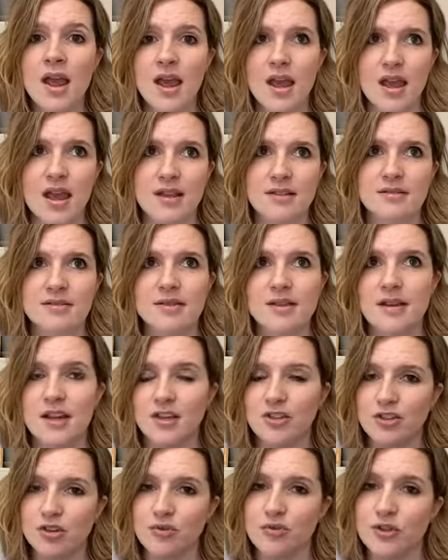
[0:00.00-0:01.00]
it's the
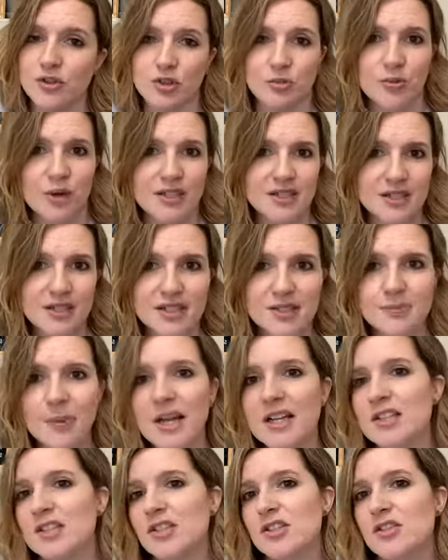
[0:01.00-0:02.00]
nature of what your boss
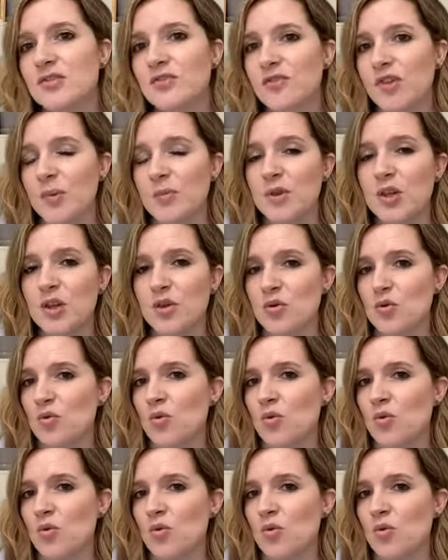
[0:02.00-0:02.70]
expects from you,